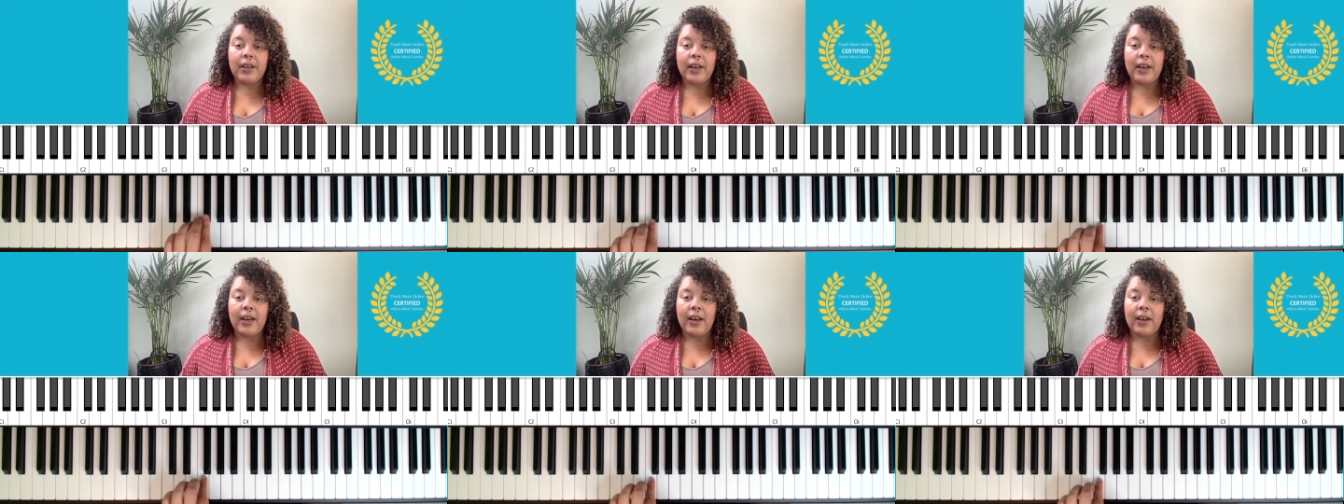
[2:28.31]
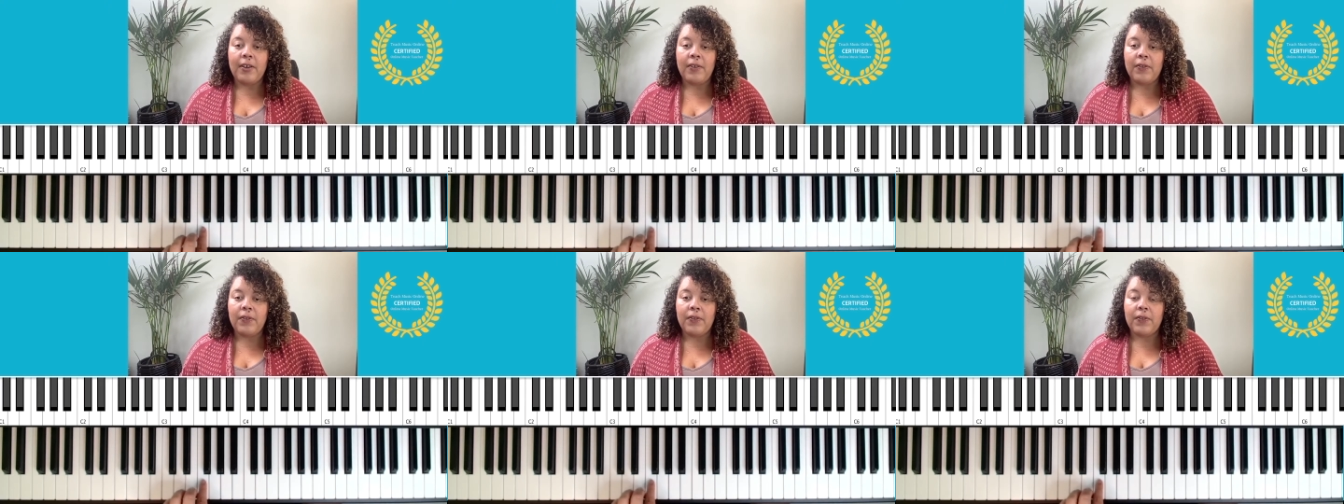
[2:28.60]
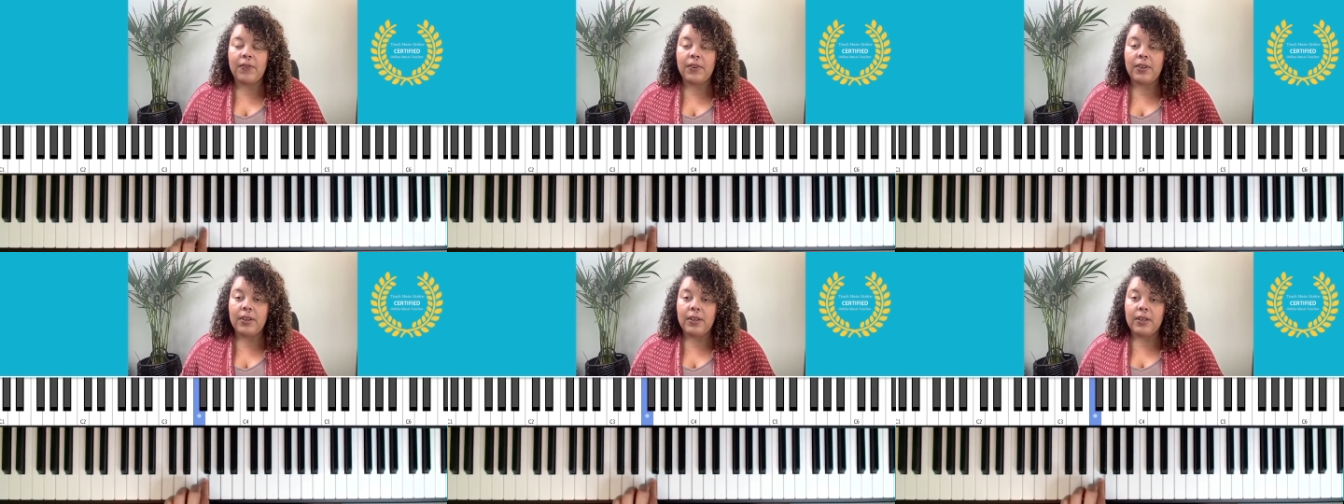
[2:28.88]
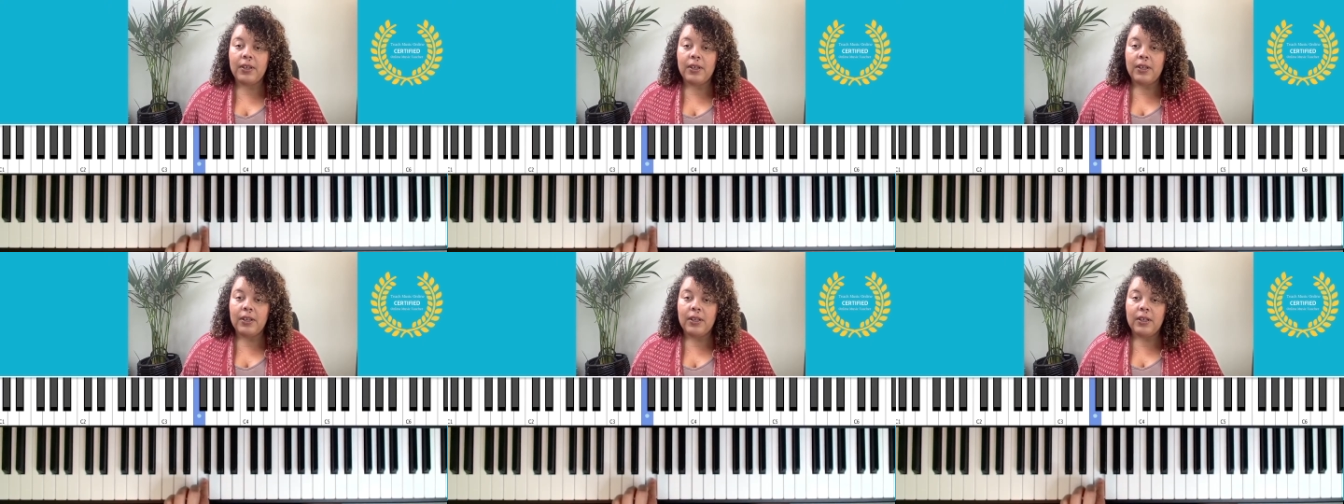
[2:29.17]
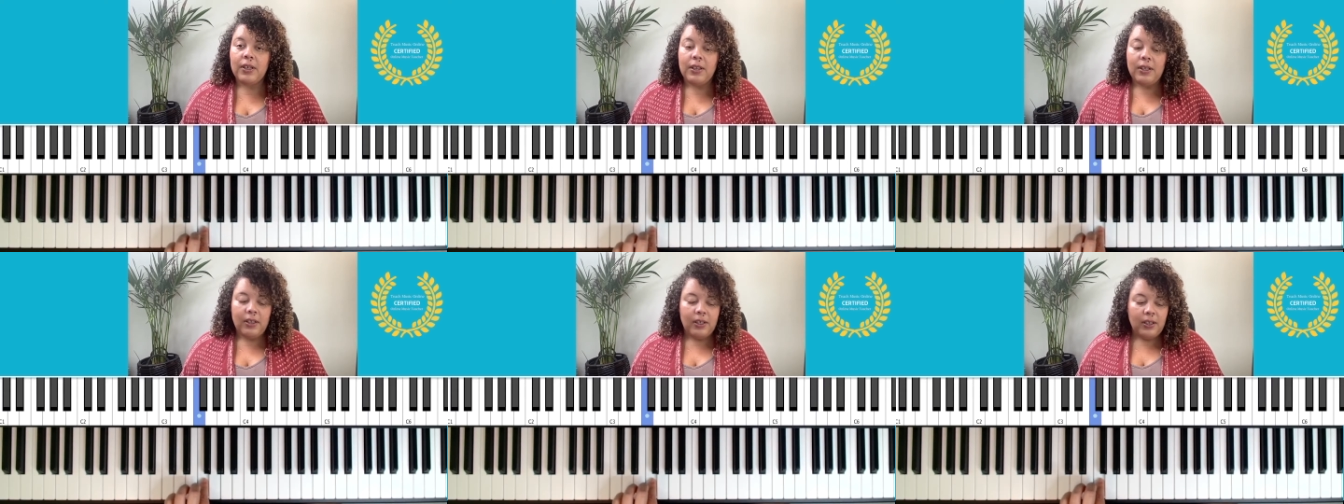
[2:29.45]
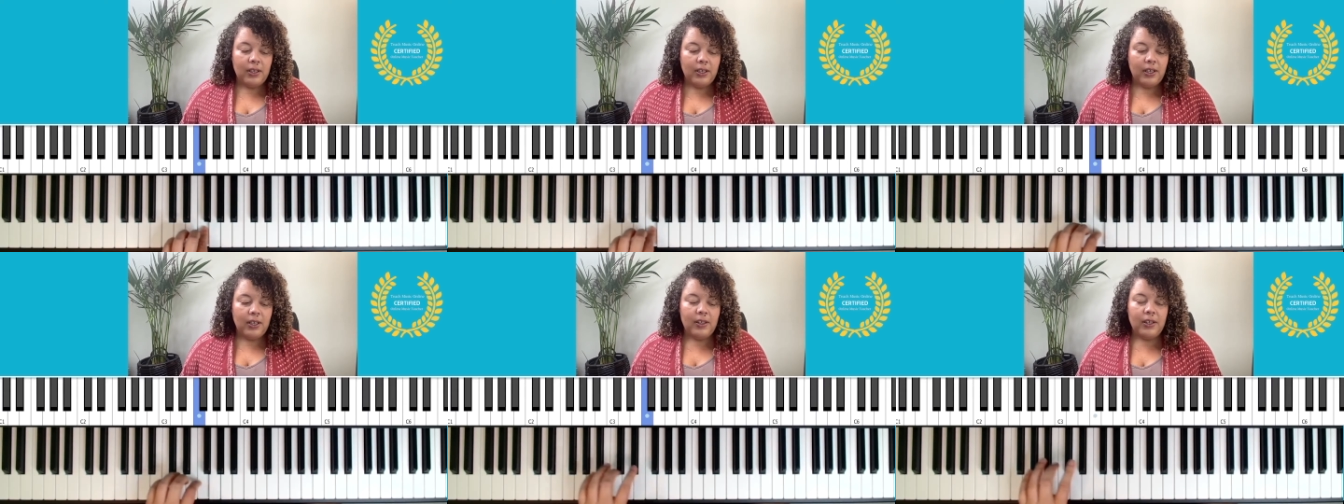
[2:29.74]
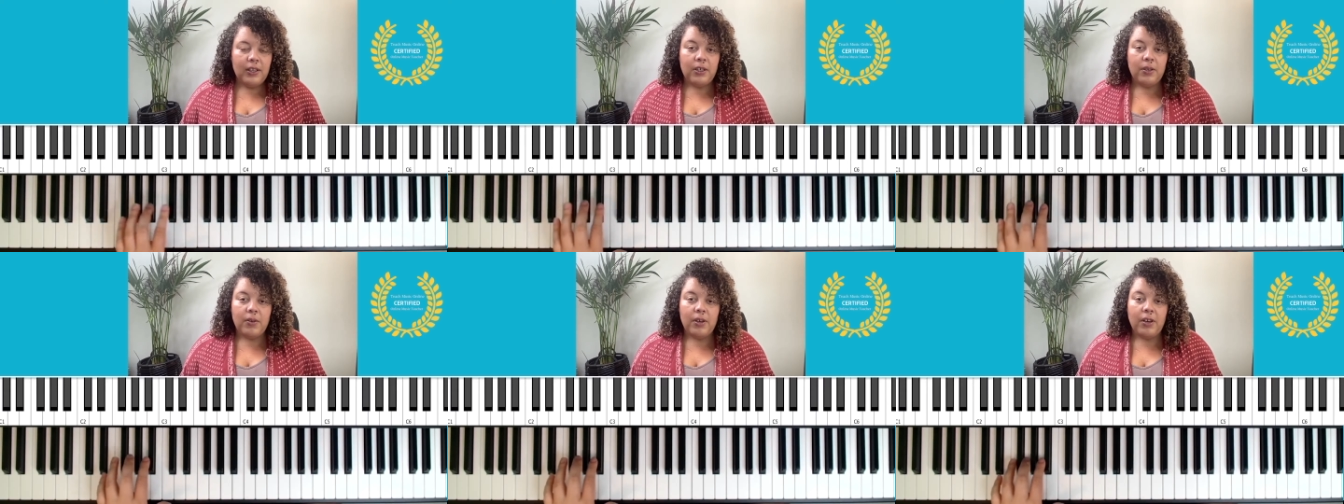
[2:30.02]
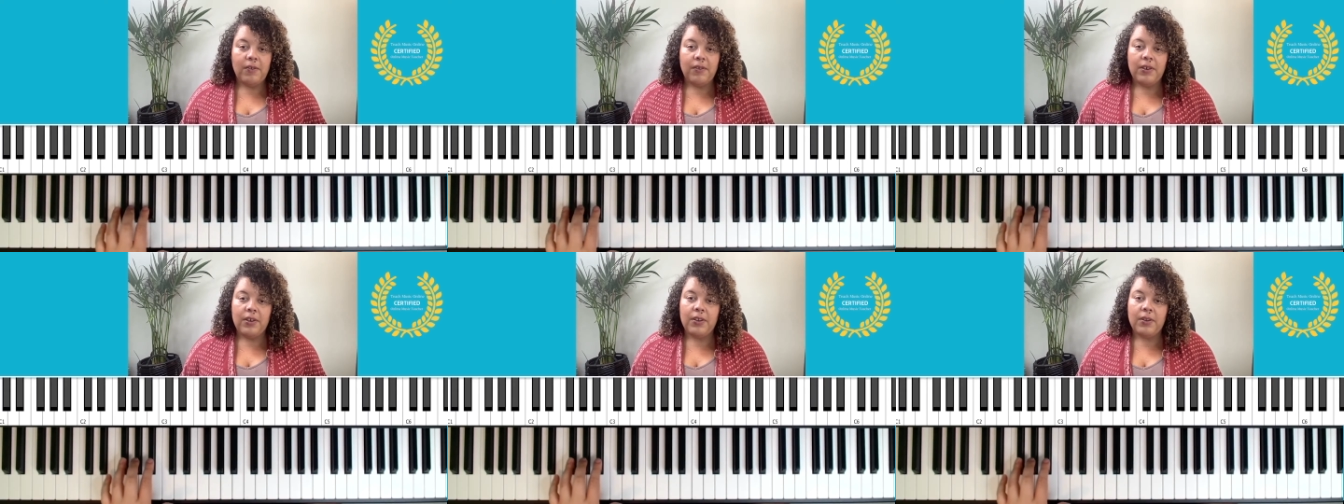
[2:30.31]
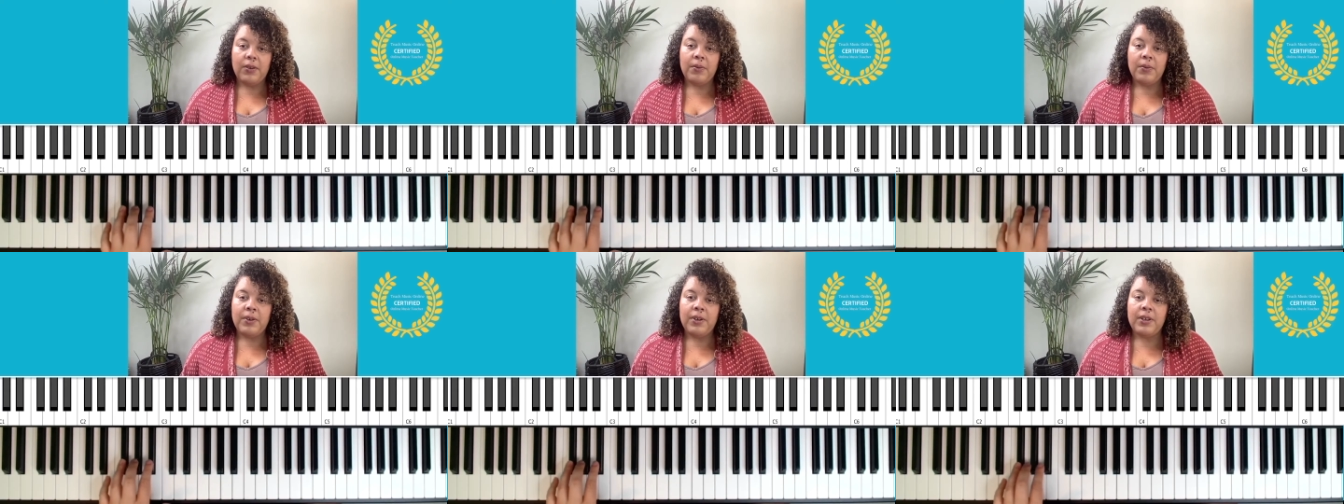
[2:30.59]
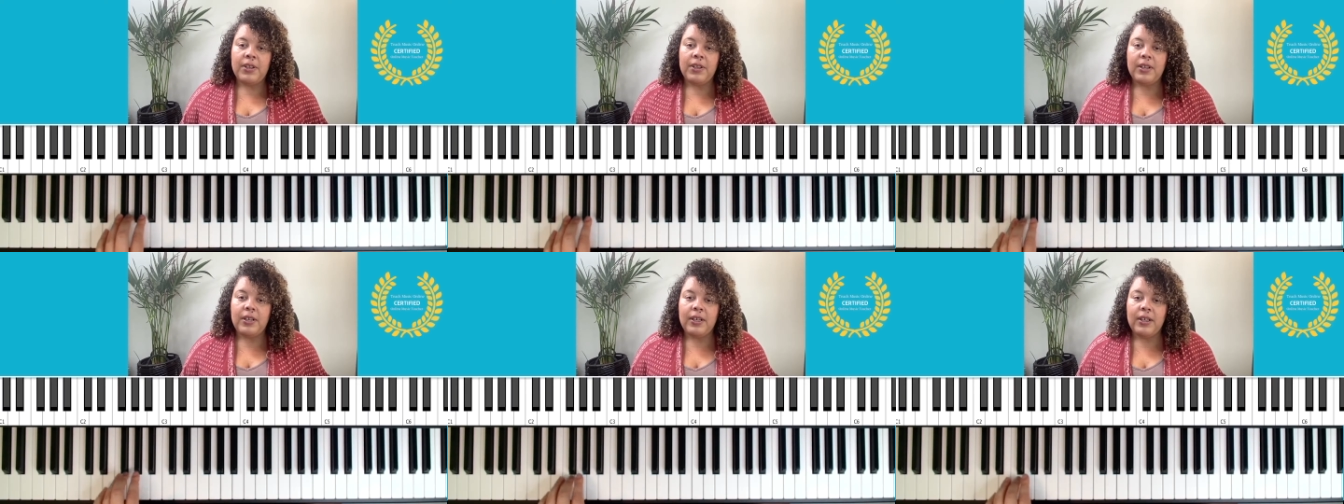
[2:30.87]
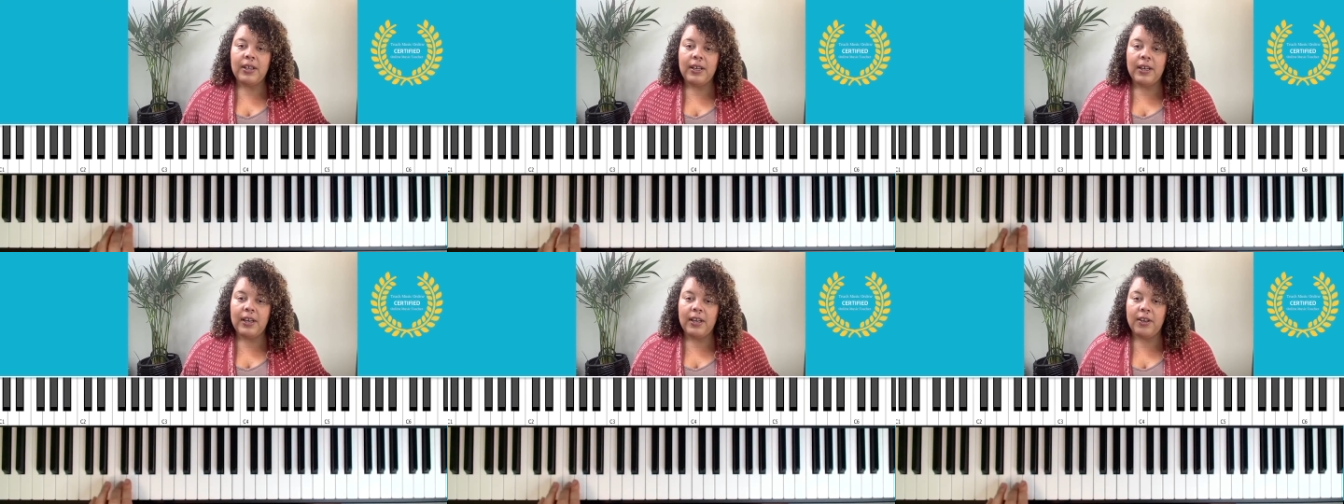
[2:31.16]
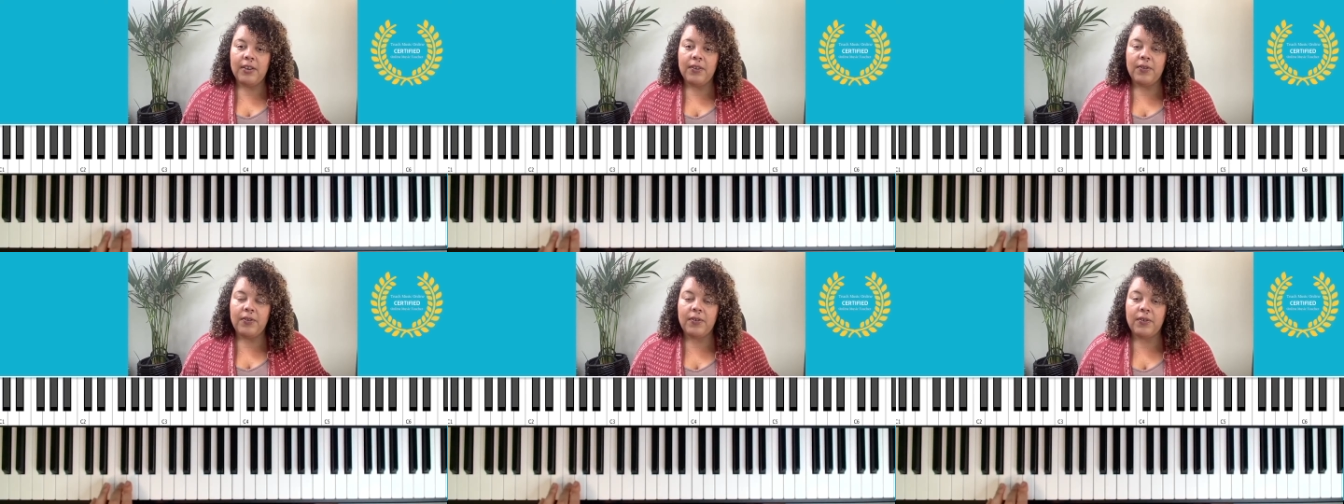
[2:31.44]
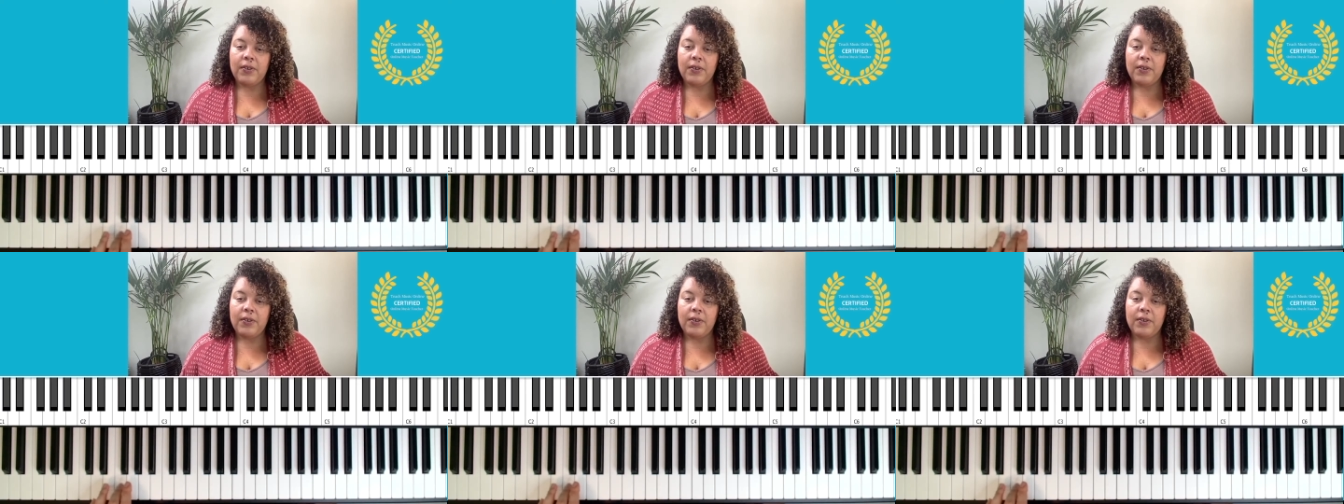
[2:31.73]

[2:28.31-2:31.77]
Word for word: F. And then you have another one, F.